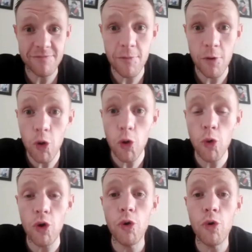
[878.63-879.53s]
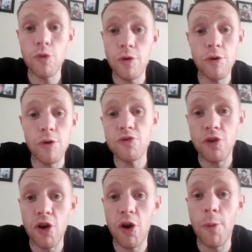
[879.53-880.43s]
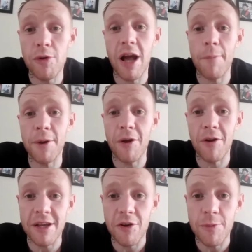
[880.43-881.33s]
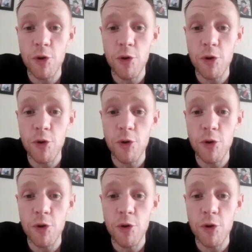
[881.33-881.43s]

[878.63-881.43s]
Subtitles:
who's going to come out on top here, like, you know what I mean?